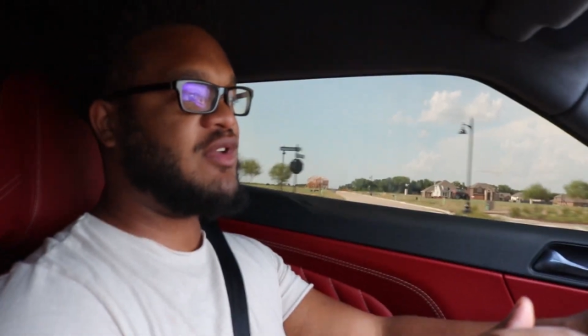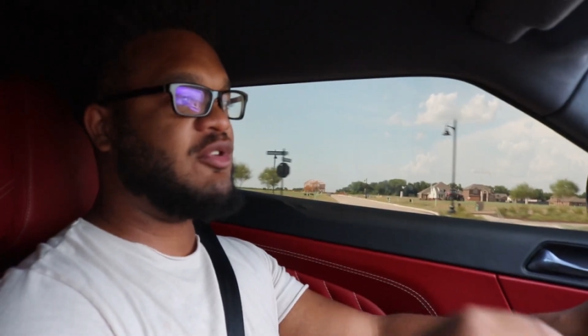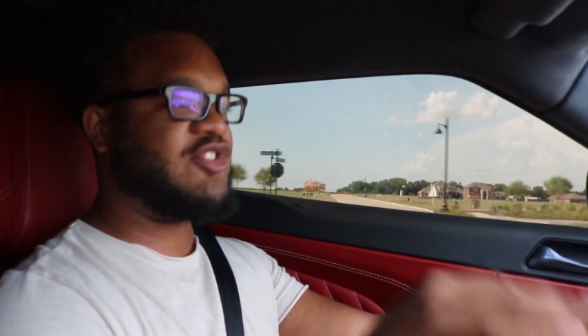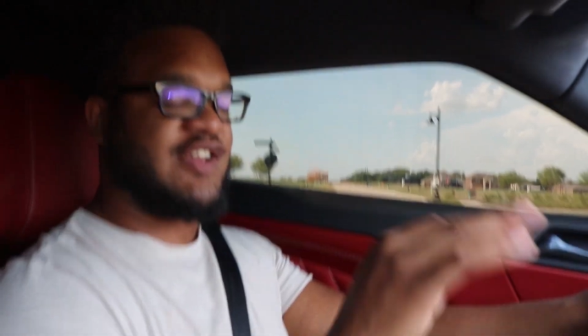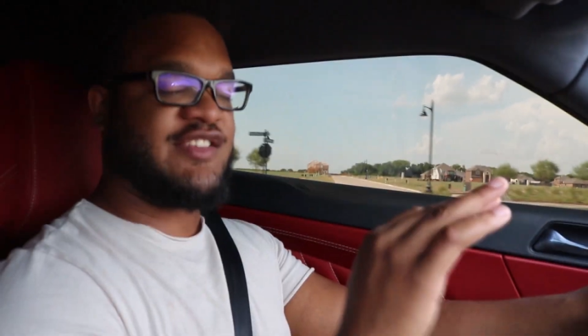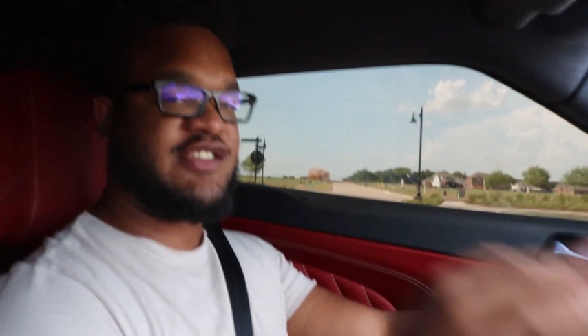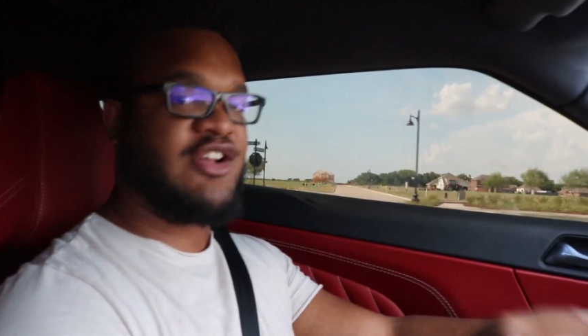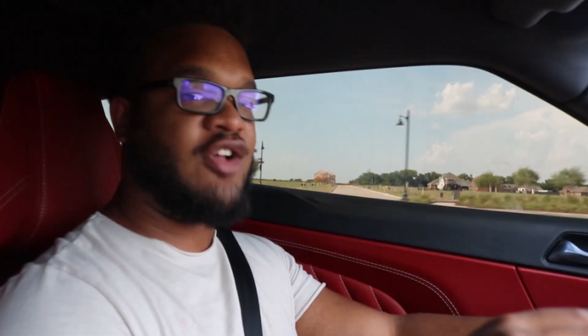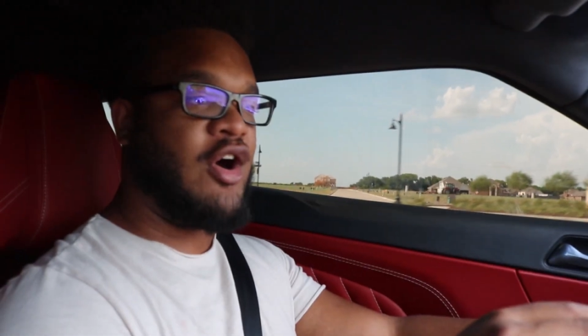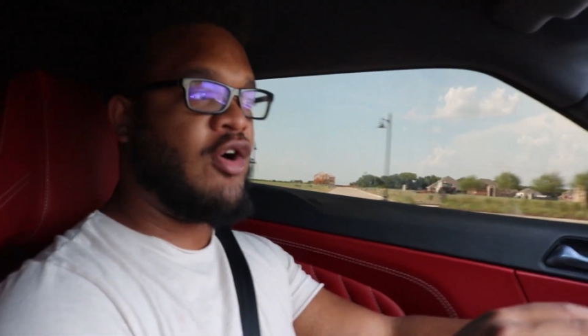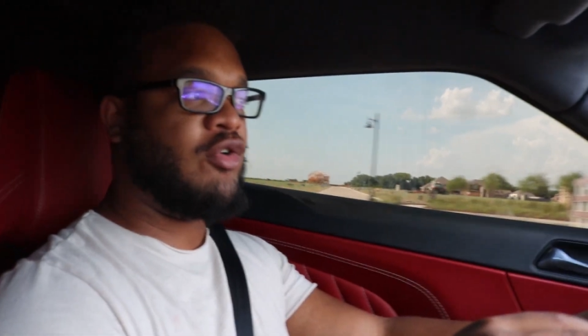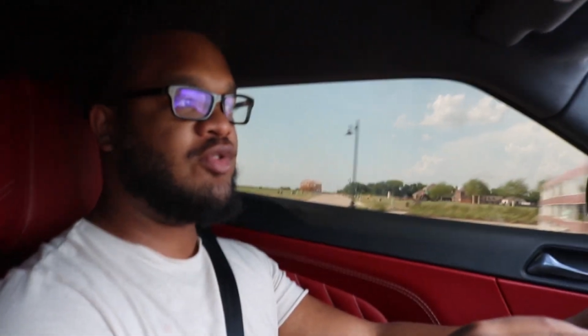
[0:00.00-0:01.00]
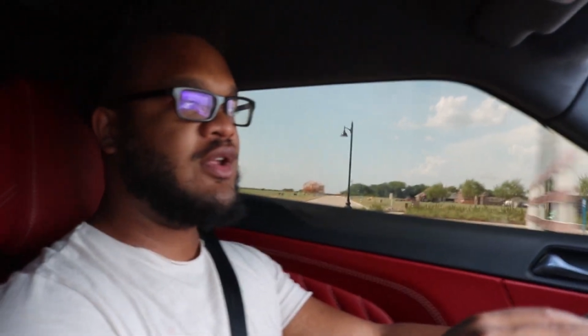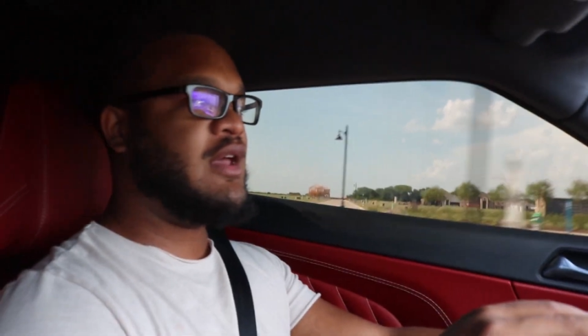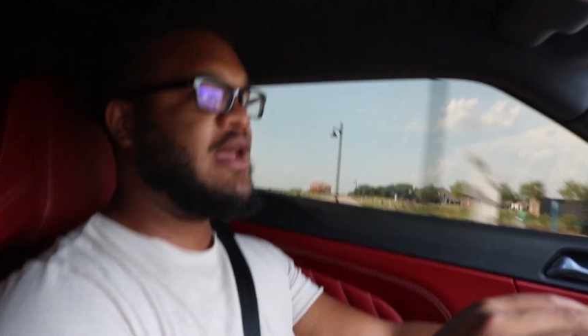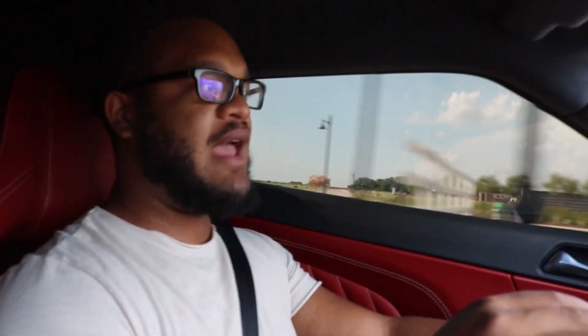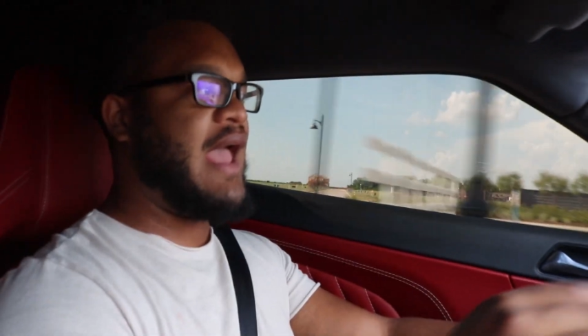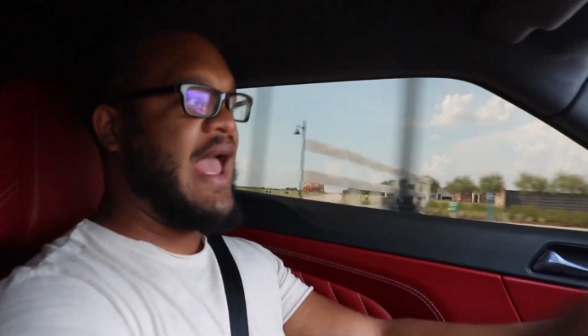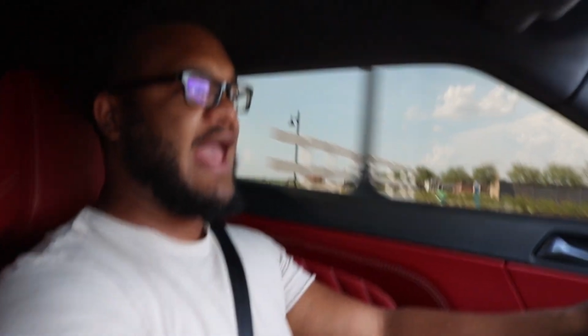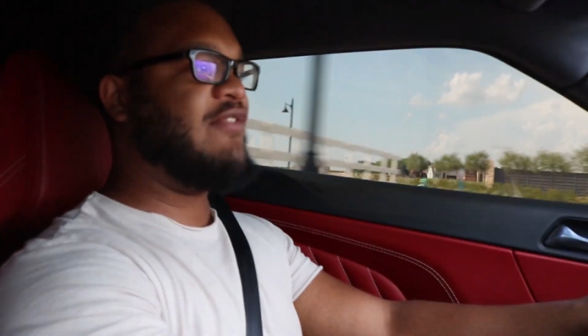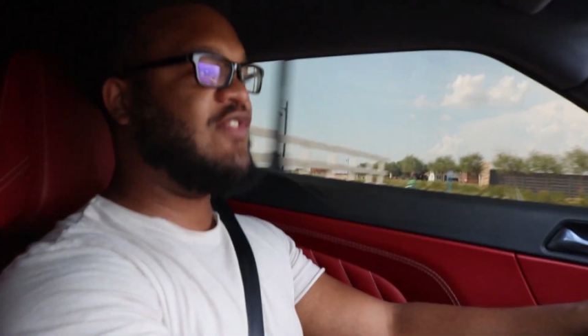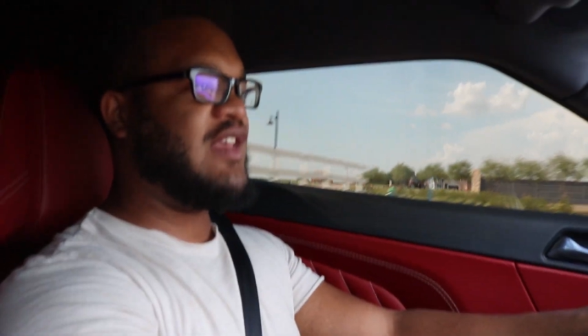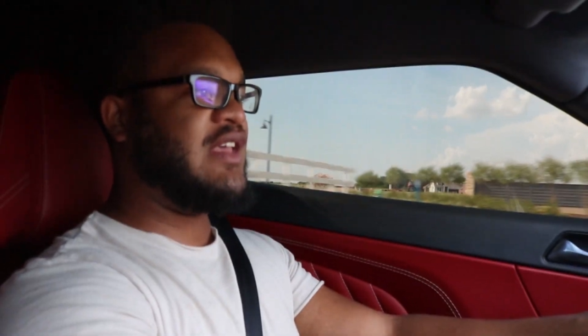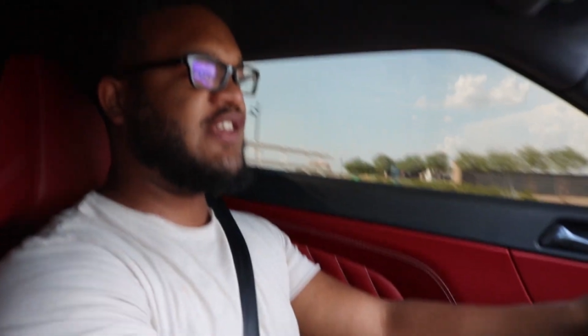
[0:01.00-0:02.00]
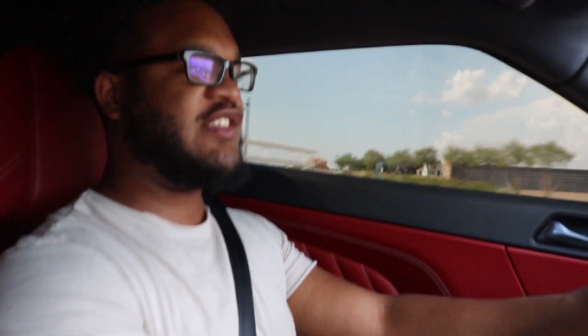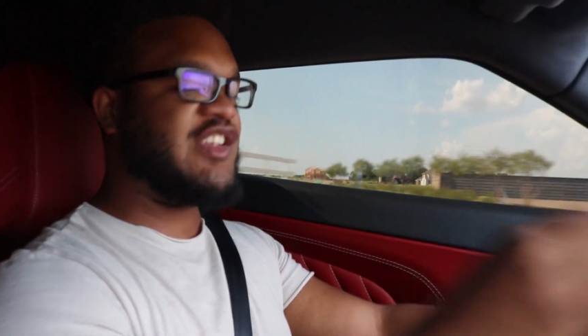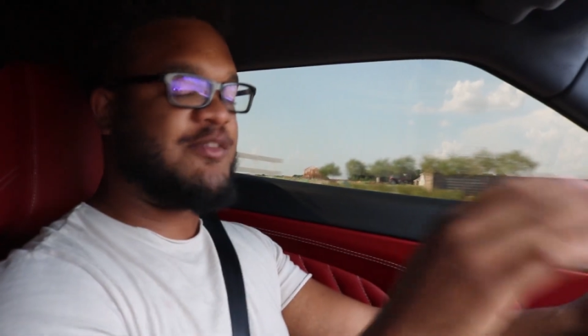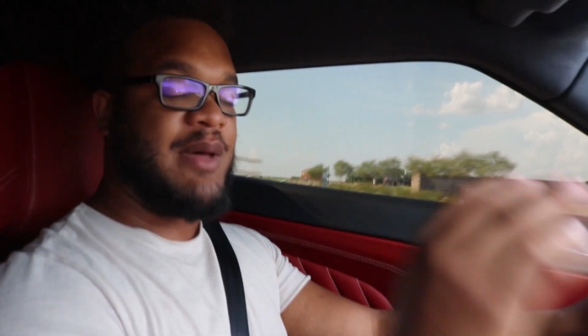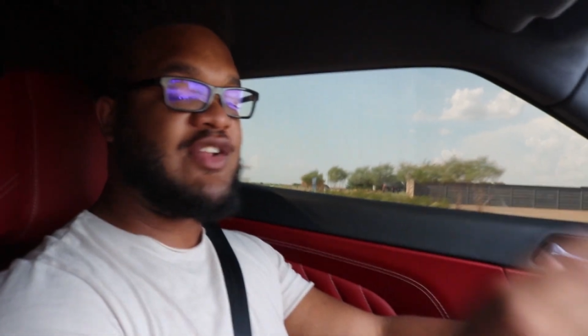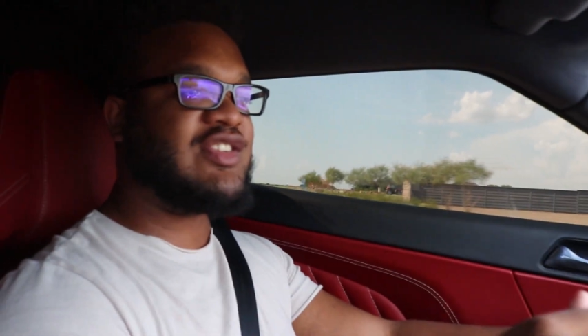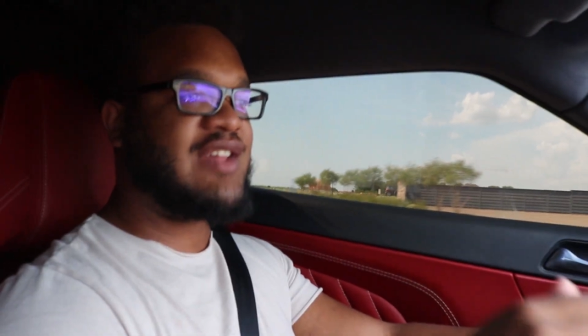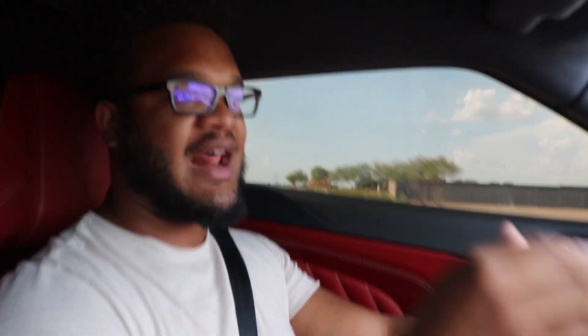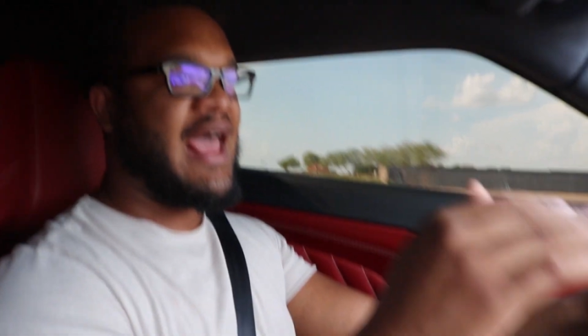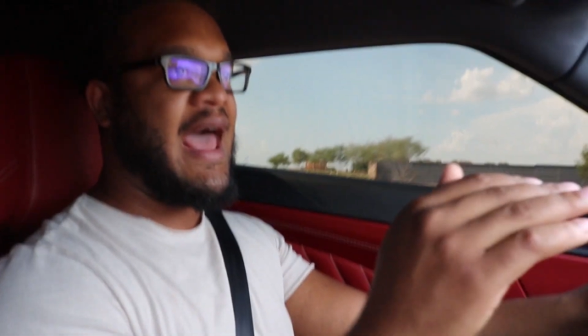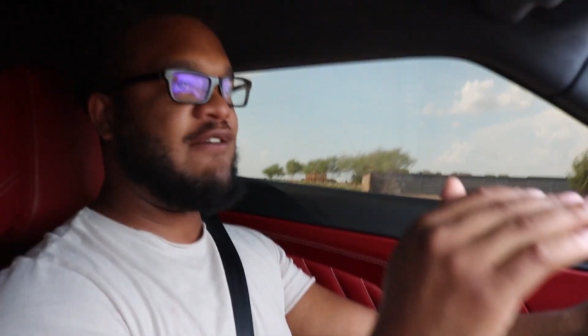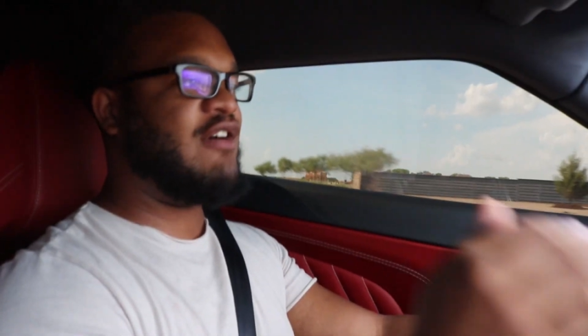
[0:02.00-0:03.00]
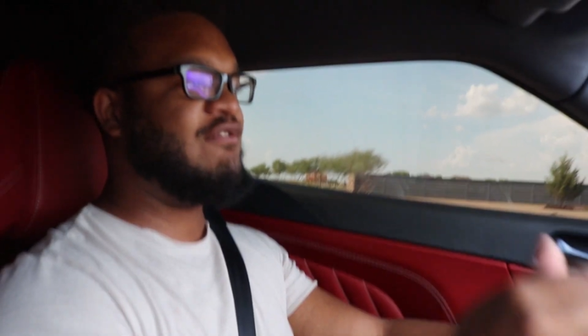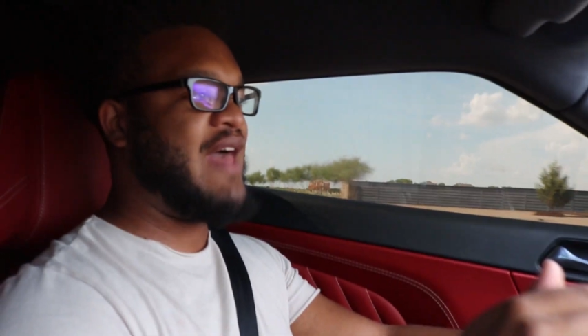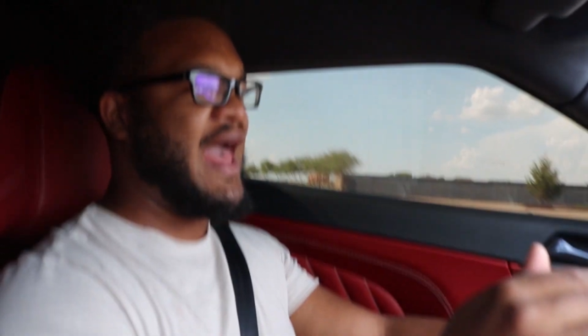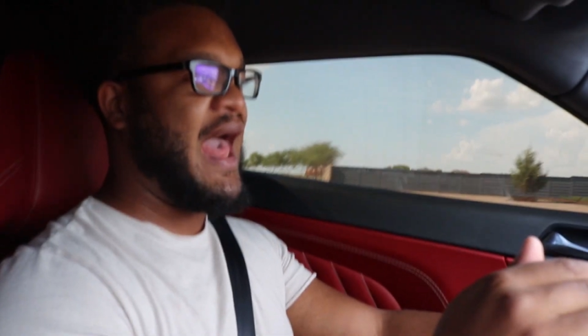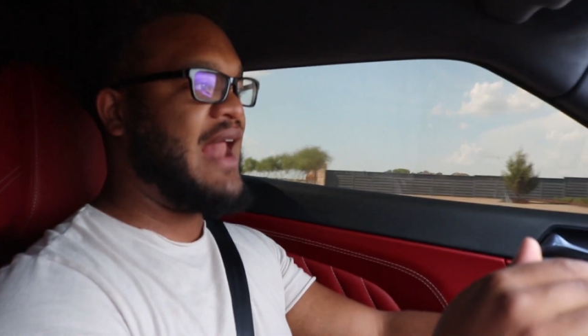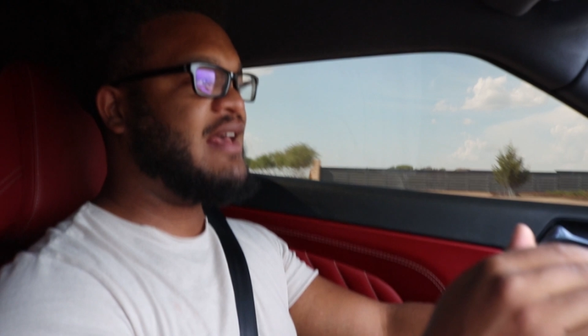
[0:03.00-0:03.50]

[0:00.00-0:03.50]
which I still own, and the suspension that I have on that,